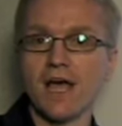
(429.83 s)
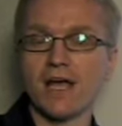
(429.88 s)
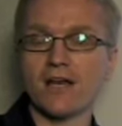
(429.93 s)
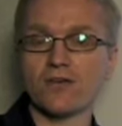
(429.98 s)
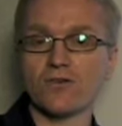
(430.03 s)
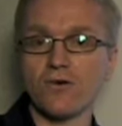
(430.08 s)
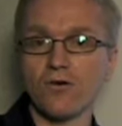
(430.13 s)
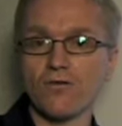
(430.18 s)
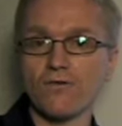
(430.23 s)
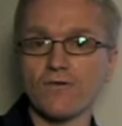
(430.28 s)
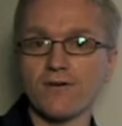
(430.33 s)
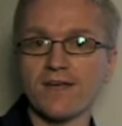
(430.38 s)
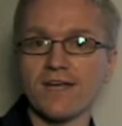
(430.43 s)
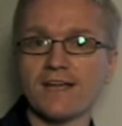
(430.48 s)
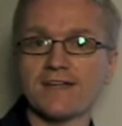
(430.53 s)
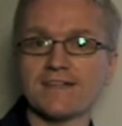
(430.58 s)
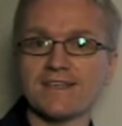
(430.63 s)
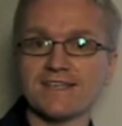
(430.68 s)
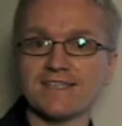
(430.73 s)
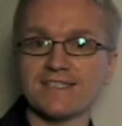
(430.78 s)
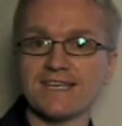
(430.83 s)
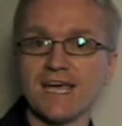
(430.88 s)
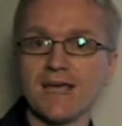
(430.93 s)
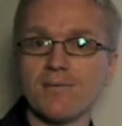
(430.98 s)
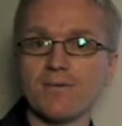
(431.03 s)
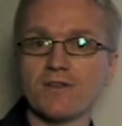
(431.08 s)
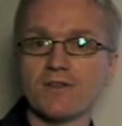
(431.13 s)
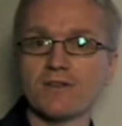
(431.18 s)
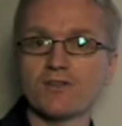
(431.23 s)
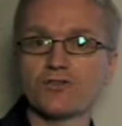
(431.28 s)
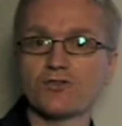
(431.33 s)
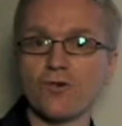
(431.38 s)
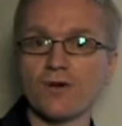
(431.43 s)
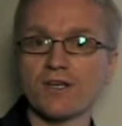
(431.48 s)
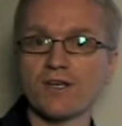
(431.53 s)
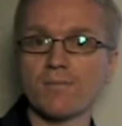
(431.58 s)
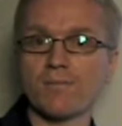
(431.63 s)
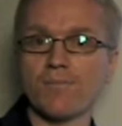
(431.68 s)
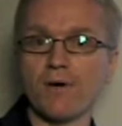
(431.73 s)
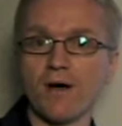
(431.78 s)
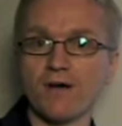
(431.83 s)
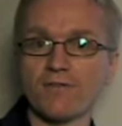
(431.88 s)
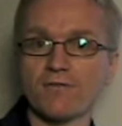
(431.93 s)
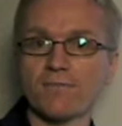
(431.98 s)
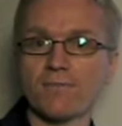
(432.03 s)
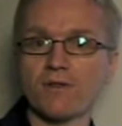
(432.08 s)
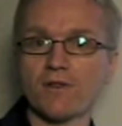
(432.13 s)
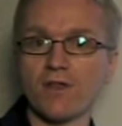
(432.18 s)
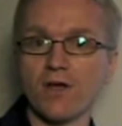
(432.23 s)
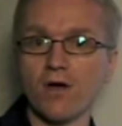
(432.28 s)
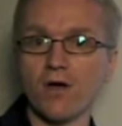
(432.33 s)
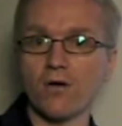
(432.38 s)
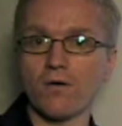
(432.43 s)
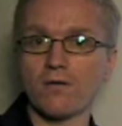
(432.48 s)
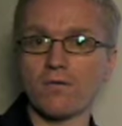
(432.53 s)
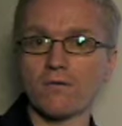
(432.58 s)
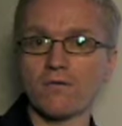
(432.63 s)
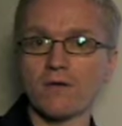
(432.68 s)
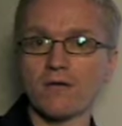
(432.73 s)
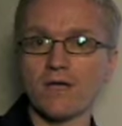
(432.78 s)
And don't forget to examine the joint above and below.